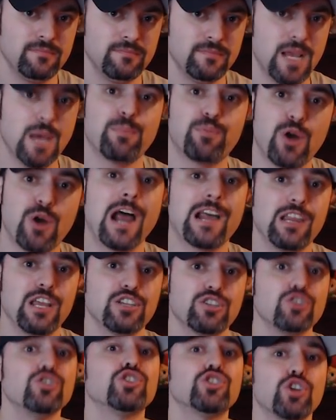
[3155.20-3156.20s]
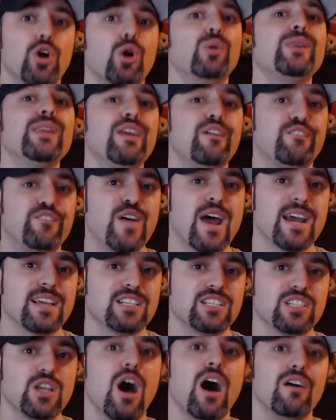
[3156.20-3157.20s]
And Brock Lesnar sold the
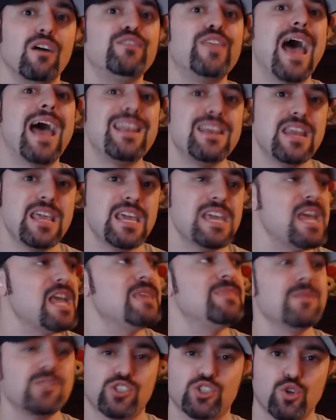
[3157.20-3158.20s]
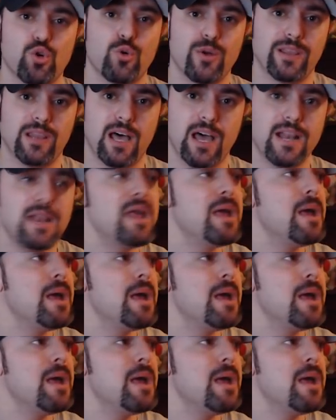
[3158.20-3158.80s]
effects of that knee in the storyline,